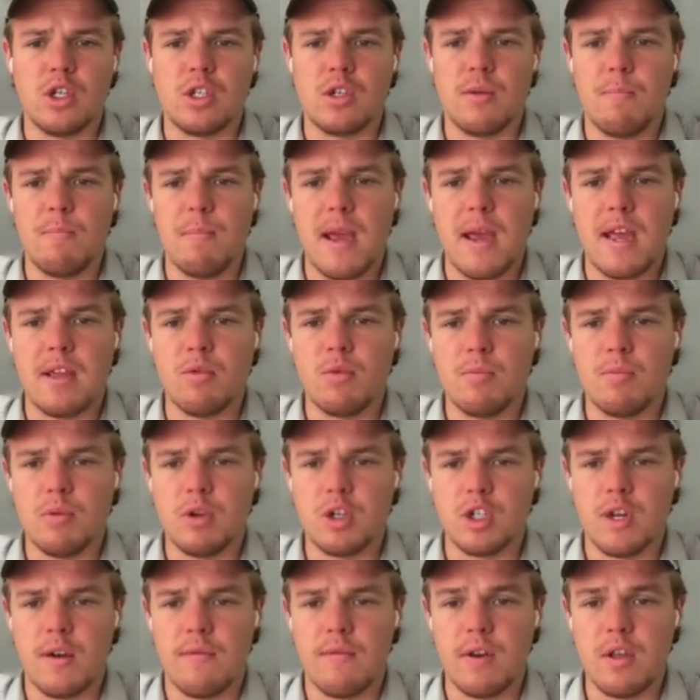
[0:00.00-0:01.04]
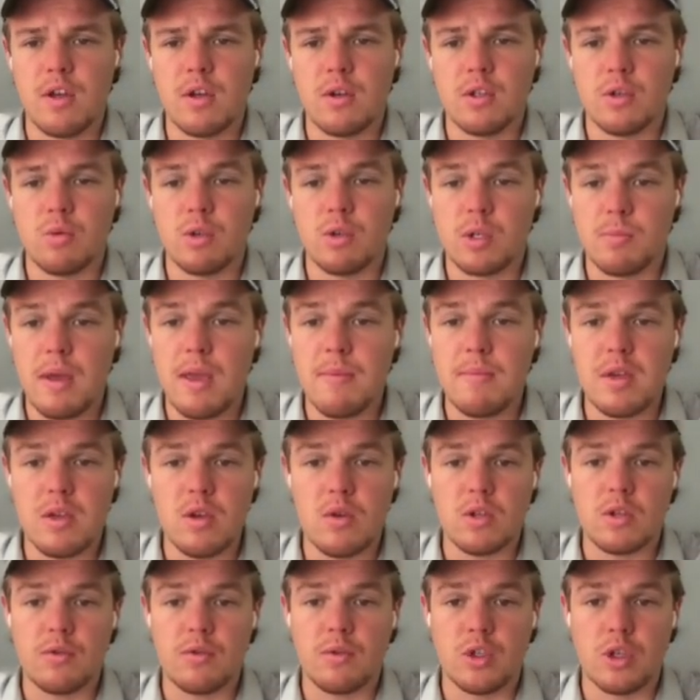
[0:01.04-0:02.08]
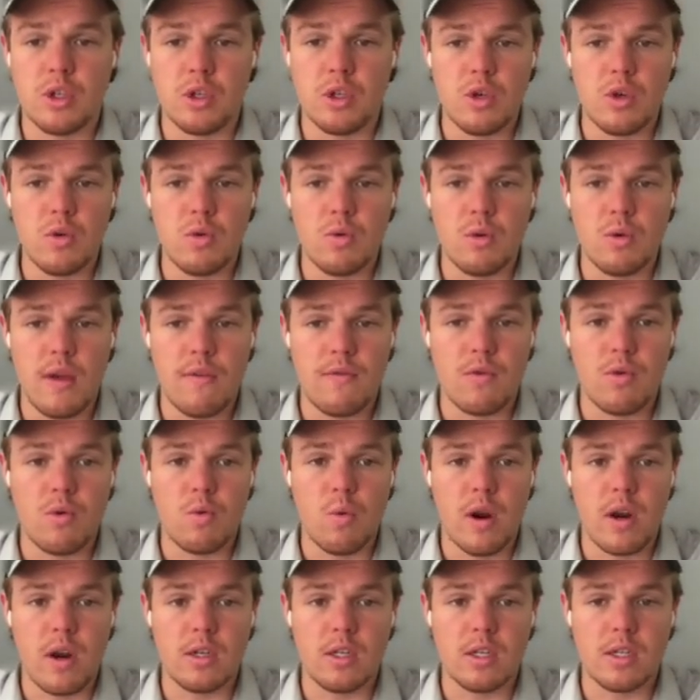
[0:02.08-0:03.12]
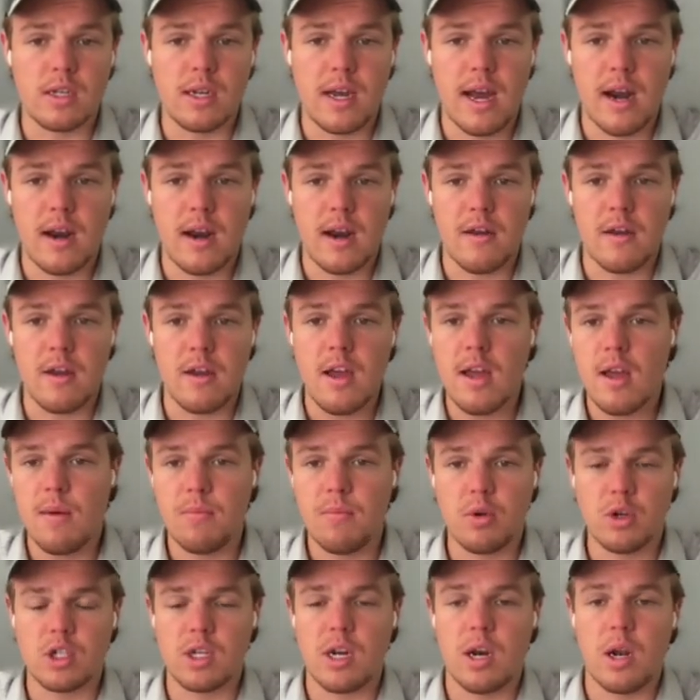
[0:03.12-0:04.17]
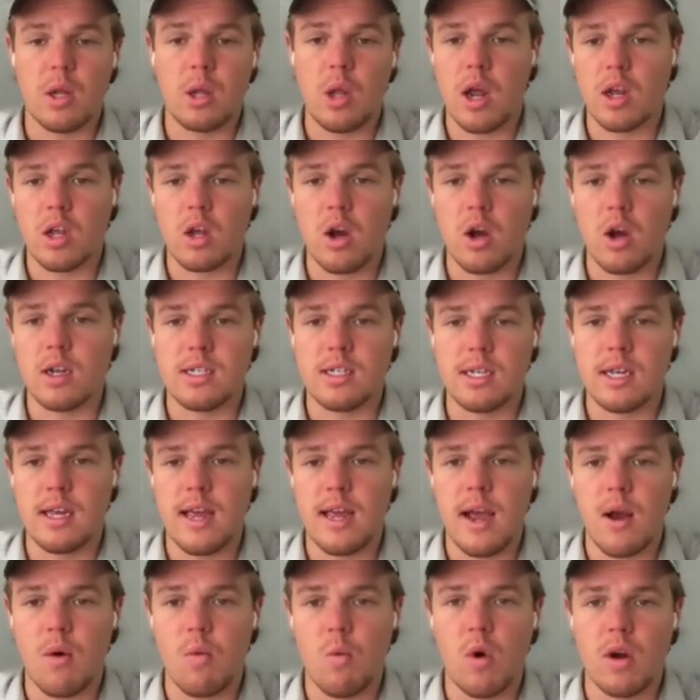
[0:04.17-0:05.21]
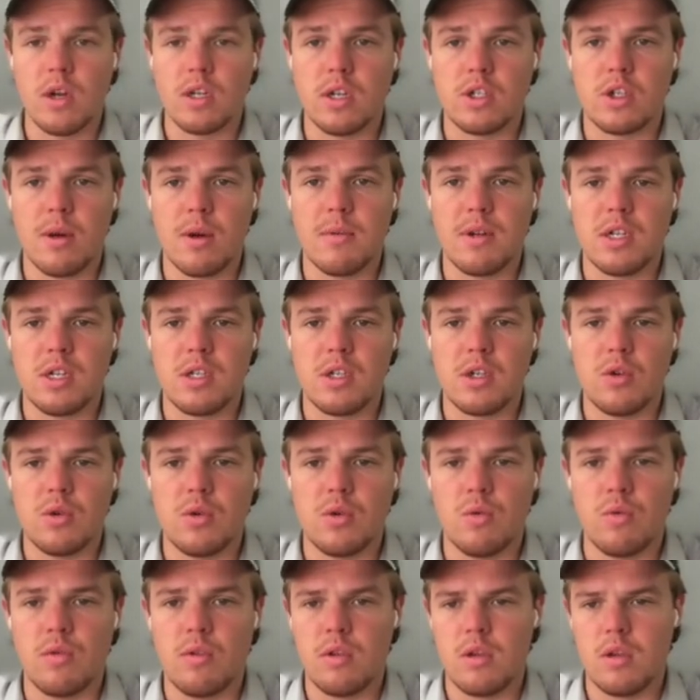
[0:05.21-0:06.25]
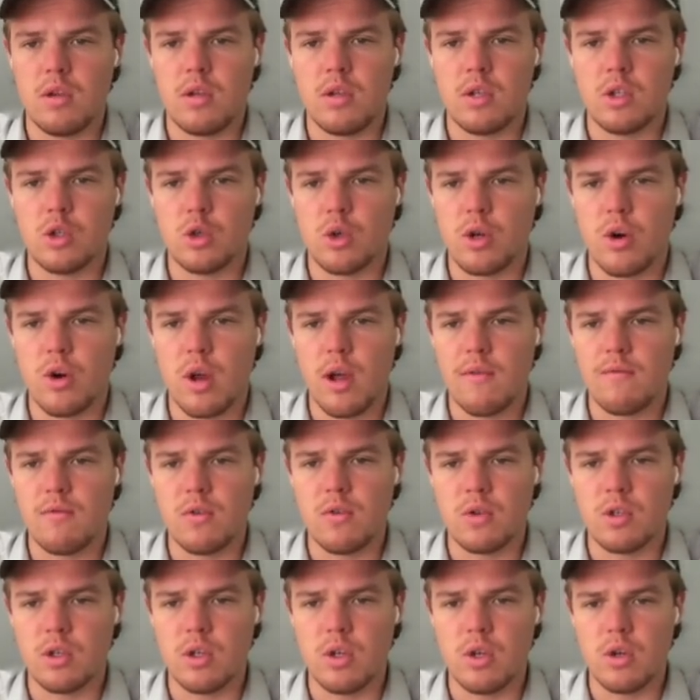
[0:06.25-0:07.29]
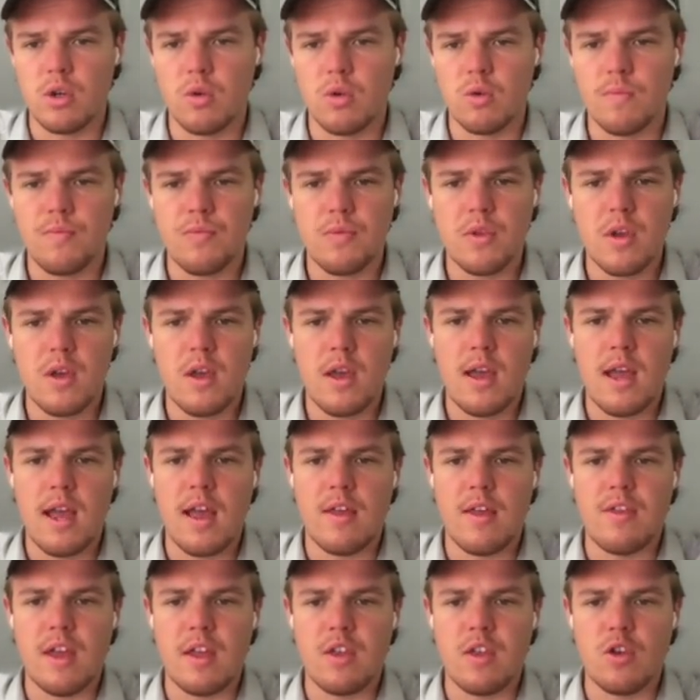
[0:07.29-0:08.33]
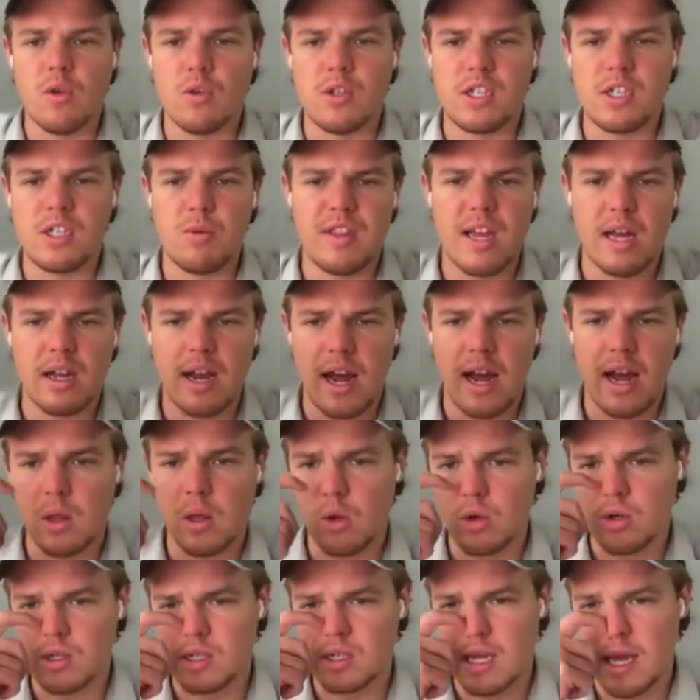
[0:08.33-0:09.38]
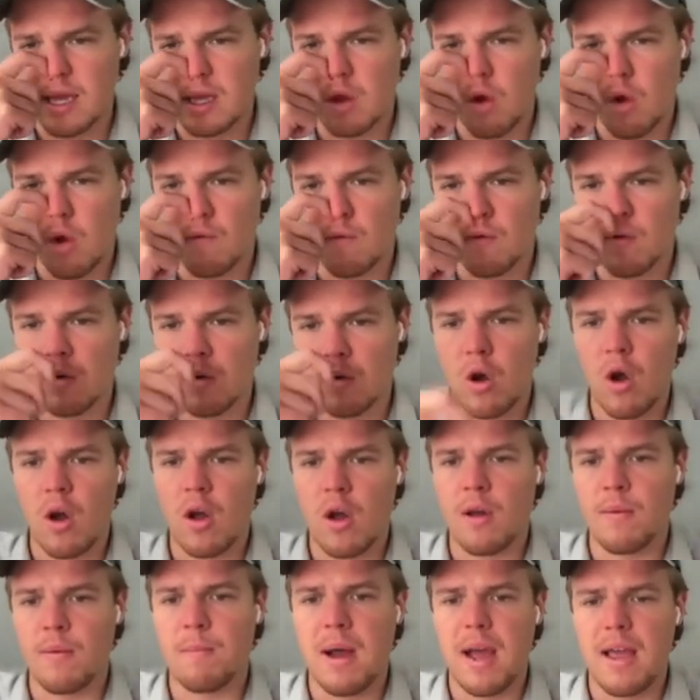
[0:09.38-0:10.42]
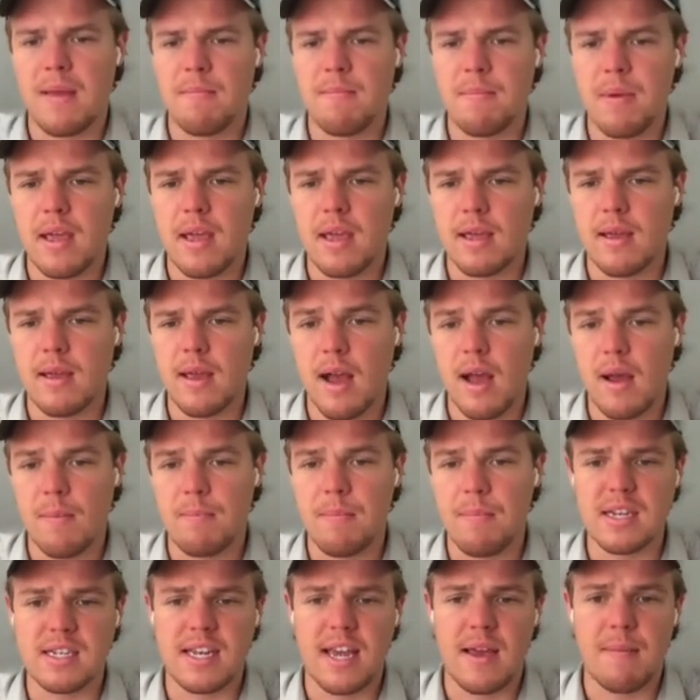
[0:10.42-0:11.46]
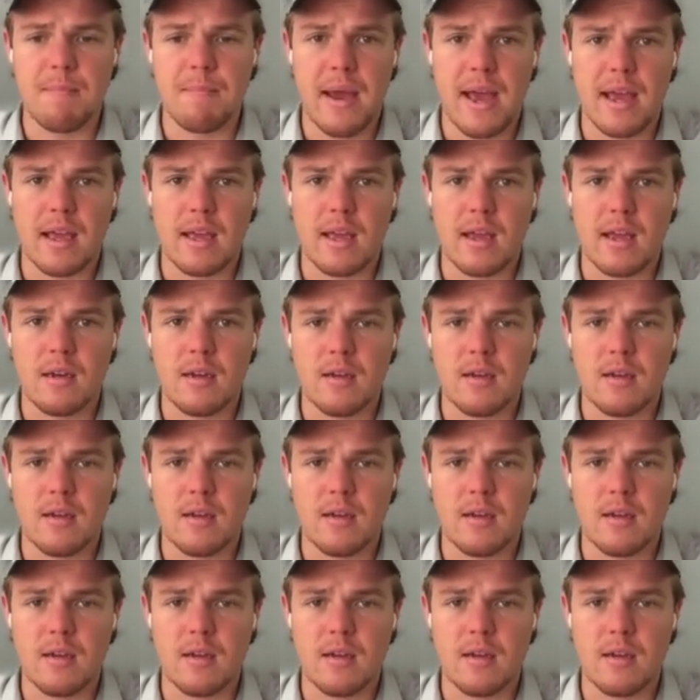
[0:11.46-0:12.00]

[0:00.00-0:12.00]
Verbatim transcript: manually push out videos, which may be useful to you if you wanna just kinda push out a lot of content at once. So I'm gonna just do the trigger of new to do, and then you'll see what that kinda looks like over on my big uh, Basecamp backend.